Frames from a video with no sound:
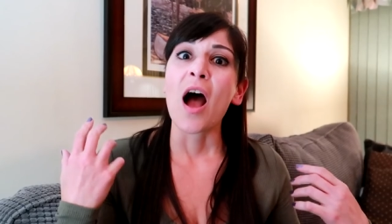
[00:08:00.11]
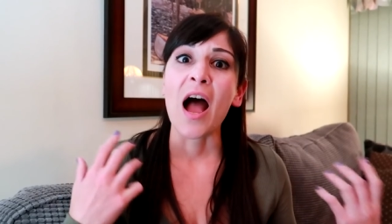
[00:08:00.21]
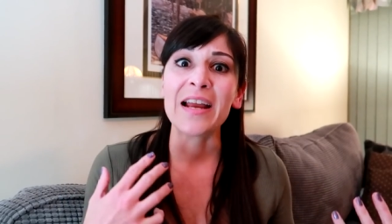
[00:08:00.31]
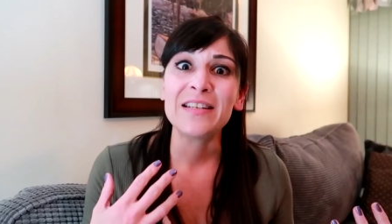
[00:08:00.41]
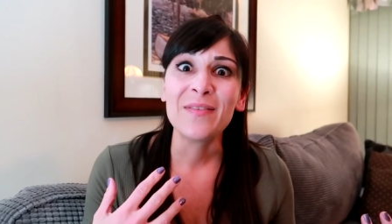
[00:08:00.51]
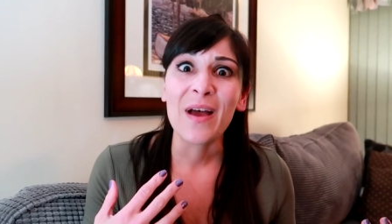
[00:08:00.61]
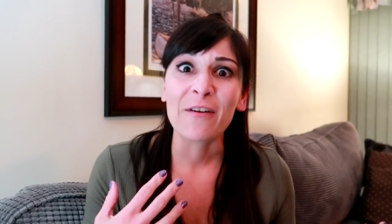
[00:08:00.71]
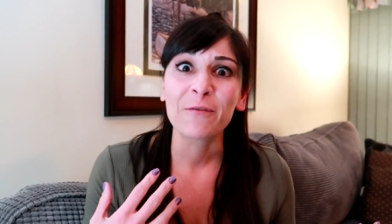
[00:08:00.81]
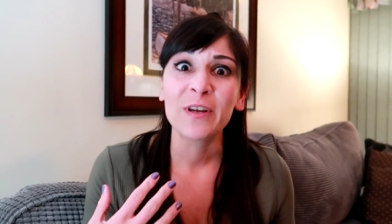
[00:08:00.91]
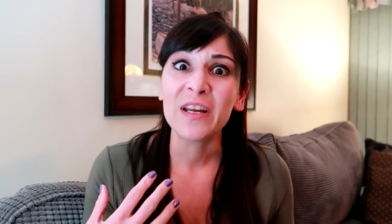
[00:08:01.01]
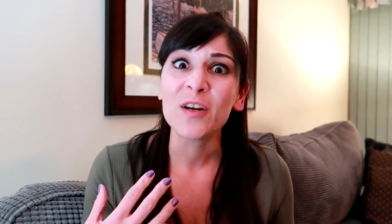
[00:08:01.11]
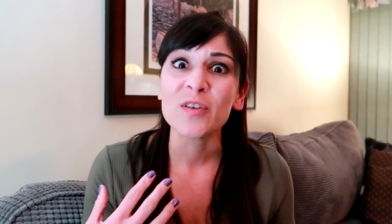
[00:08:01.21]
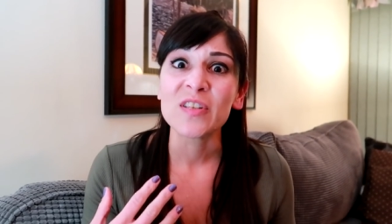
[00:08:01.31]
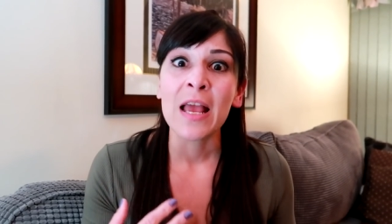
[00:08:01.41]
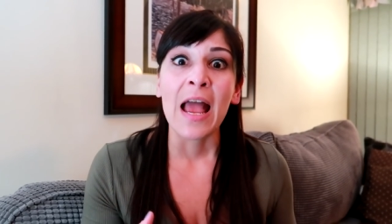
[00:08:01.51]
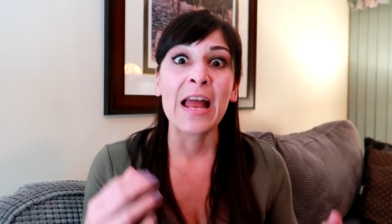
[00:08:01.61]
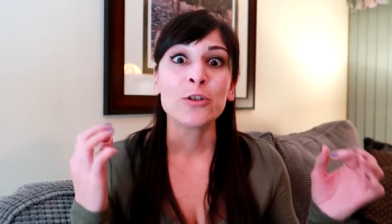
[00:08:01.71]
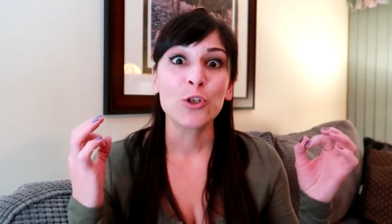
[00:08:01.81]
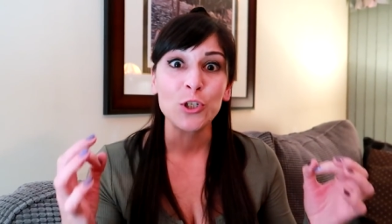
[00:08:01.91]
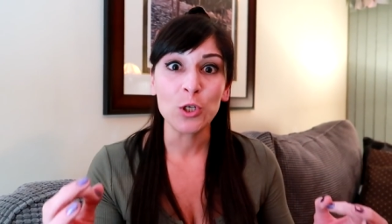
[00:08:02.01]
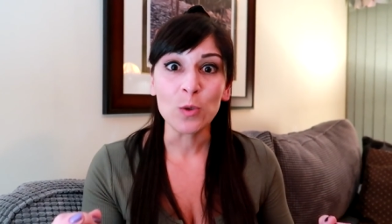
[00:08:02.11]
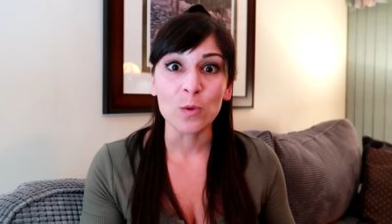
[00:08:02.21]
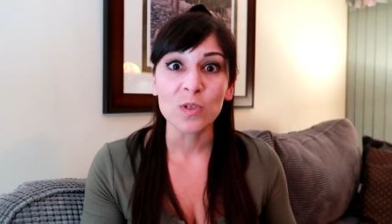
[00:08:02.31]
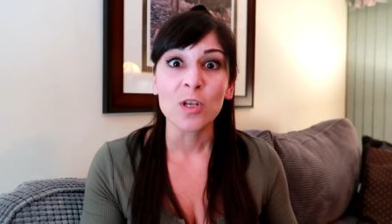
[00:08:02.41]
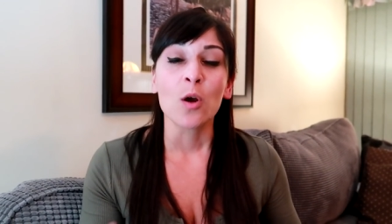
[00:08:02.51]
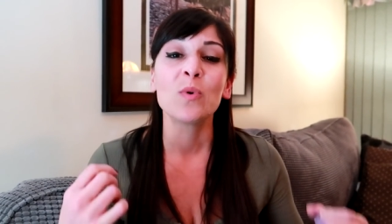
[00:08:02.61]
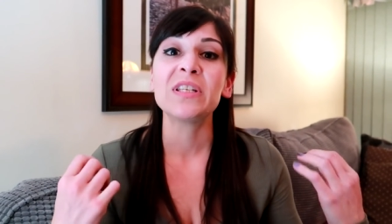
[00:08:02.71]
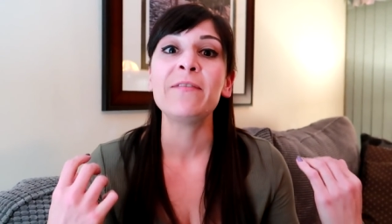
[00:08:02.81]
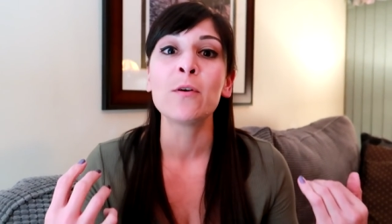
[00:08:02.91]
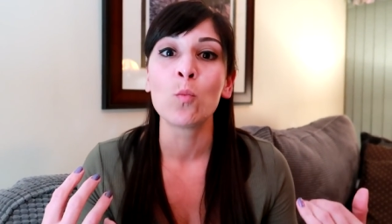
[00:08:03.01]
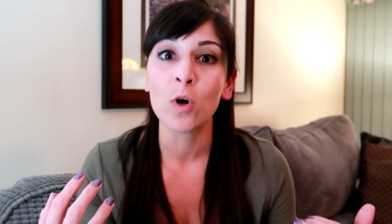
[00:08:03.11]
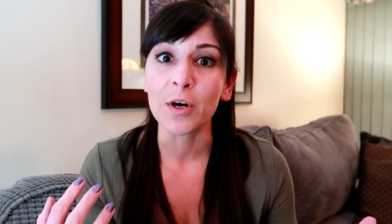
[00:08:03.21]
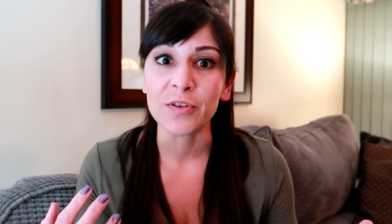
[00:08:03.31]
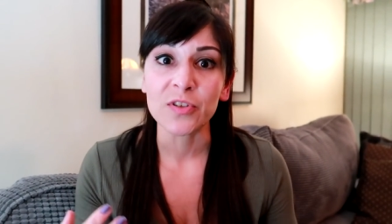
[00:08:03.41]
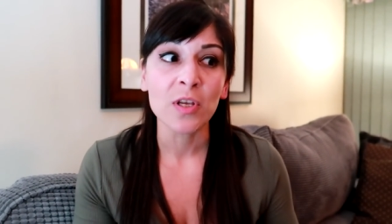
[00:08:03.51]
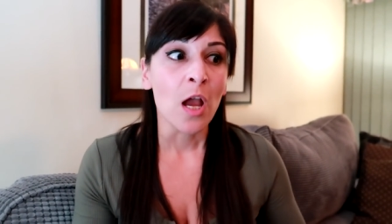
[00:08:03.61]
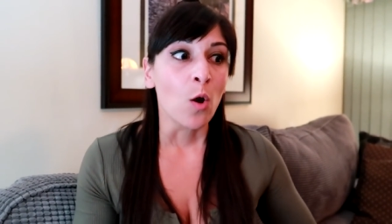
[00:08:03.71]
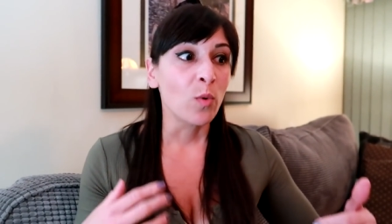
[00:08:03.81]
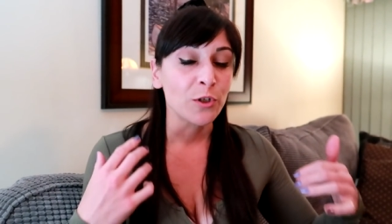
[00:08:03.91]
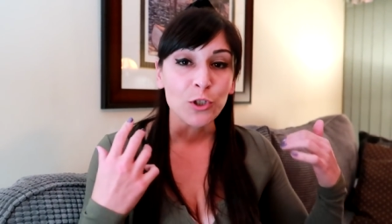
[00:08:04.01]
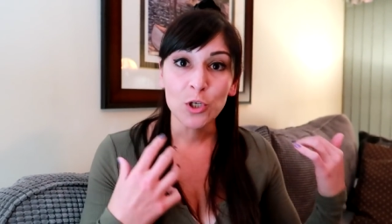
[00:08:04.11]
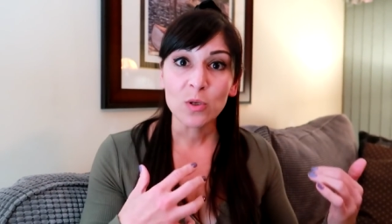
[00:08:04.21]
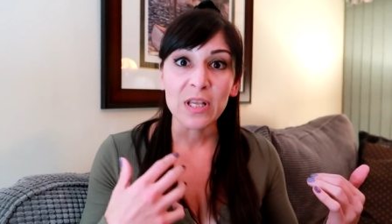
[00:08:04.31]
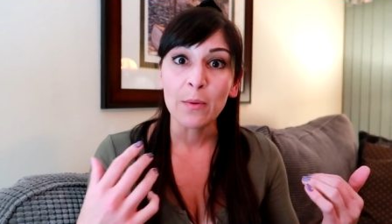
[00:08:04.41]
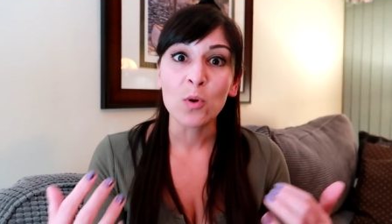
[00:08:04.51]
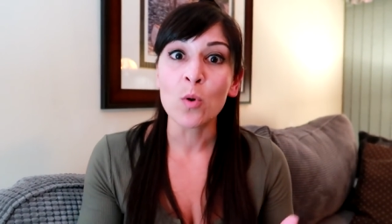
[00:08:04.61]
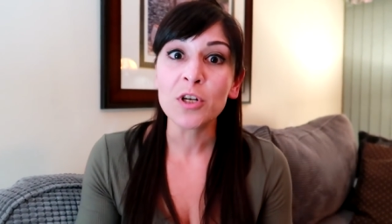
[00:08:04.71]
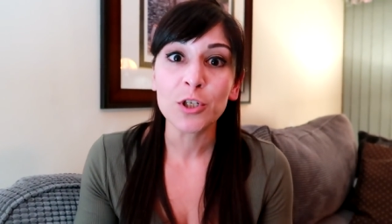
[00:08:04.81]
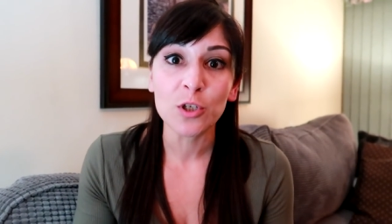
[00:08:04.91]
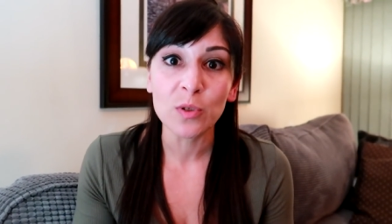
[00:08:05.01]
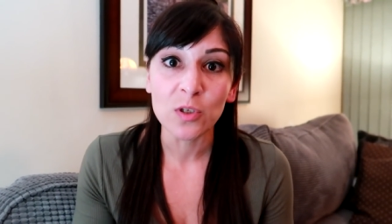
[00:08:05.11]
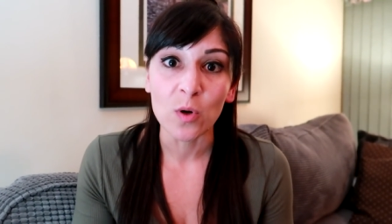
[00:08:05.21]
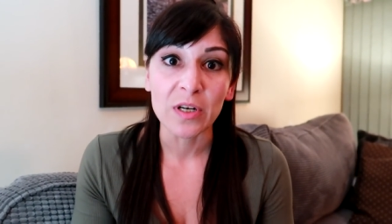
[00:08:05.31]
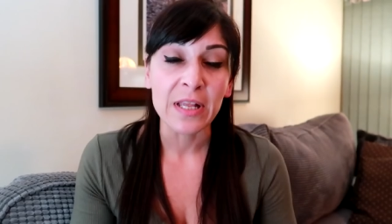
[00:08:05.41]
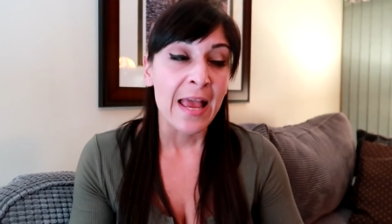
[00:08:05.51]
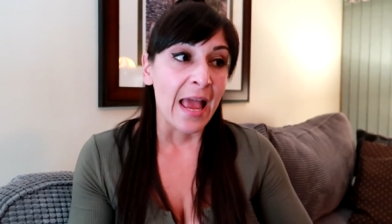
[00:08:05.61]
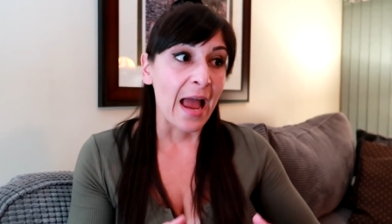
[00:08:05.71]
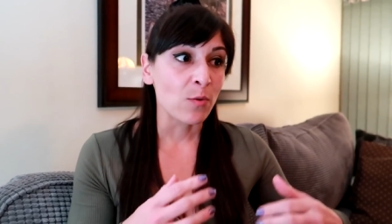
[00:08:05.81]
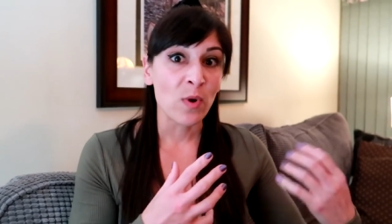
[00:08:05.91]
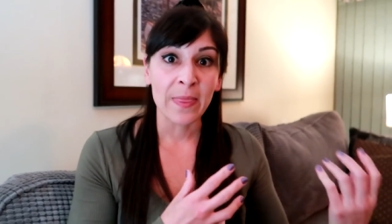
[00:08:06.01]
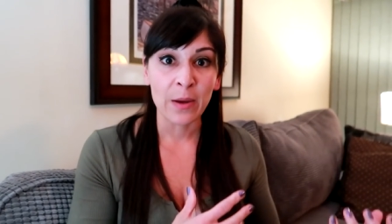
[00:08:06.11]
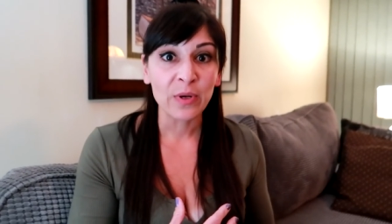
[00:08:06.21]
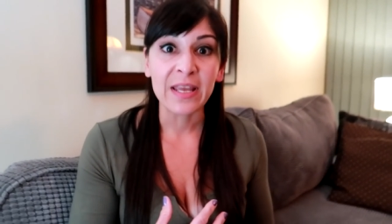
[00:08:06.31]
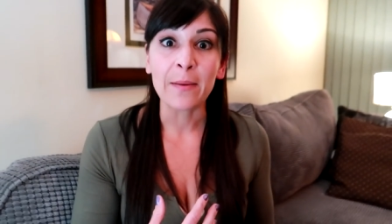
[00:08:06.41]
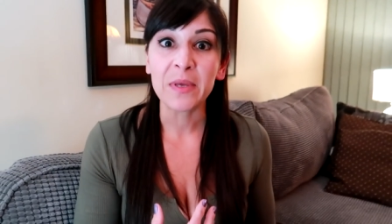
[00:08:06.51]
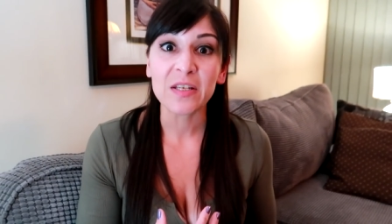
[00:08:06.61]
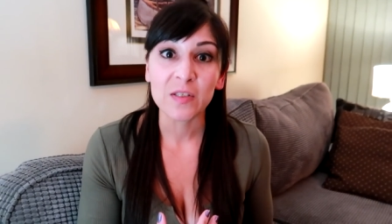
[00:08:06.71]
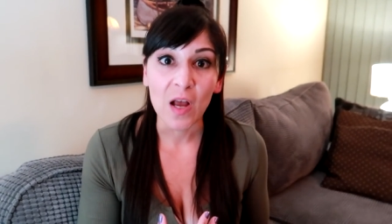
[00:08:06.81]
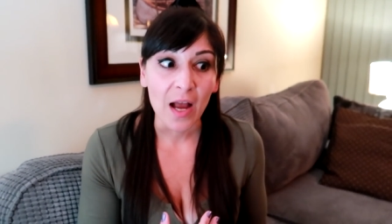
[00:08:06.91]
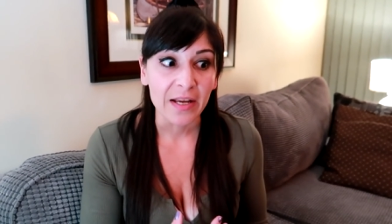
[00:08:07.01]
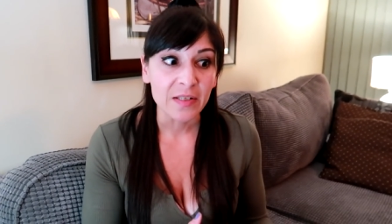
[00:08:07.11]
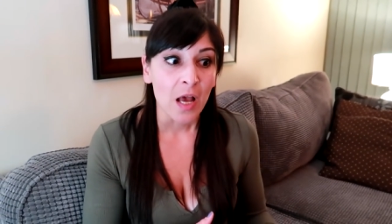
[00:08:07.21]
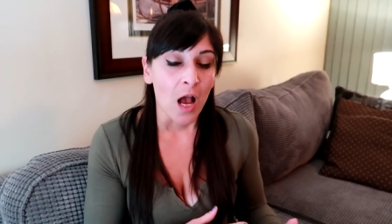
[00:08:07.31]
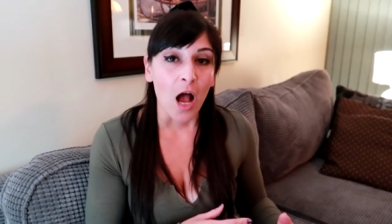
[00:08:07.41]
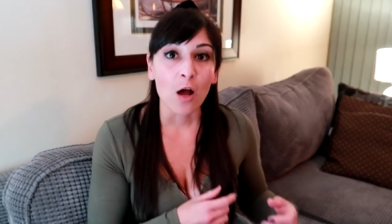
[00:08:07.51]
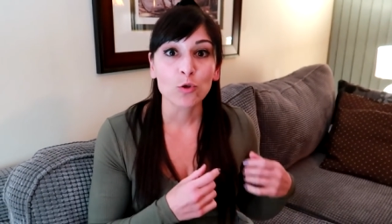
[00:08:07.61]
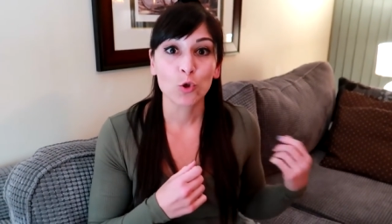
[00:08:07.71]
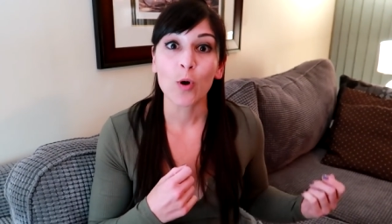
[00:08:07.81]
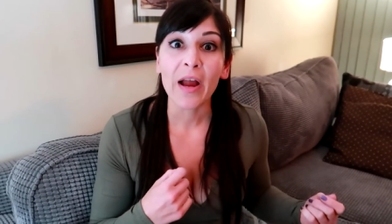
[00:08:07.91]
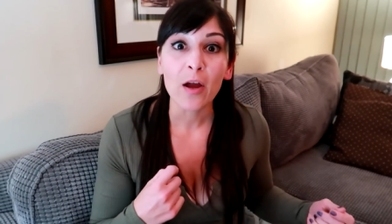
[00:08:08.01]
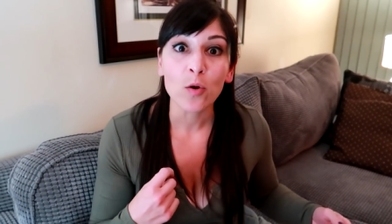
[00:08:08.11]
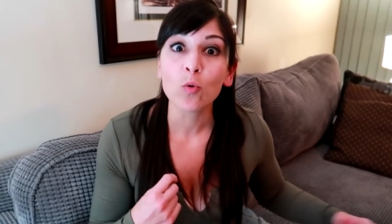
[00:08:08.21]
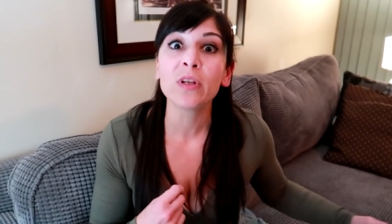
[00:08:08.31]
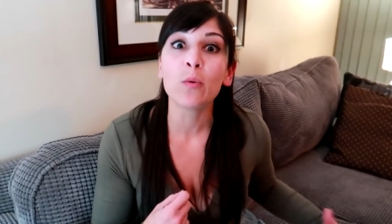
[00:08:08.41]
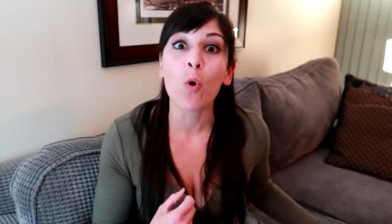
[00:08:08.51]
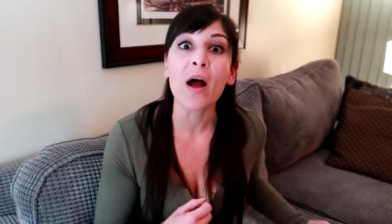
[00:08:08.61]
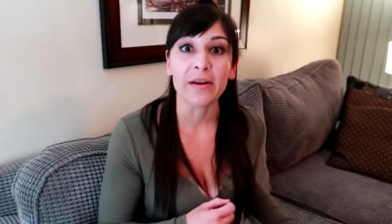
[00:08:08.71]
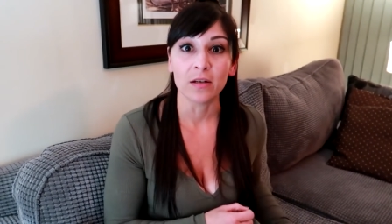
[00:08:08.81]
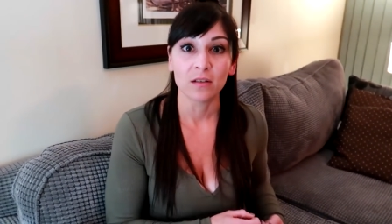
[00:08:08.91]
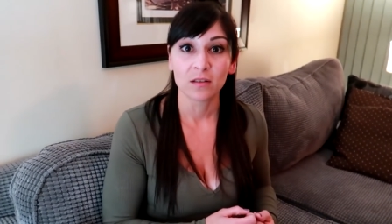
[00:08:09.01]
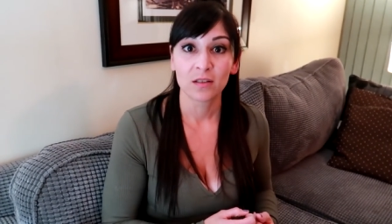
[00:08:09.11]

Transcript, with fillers: I did that for years, and shoes was even worse. With shoes, I would go into shoe stores, and when they would get me a size, I'll try on only one.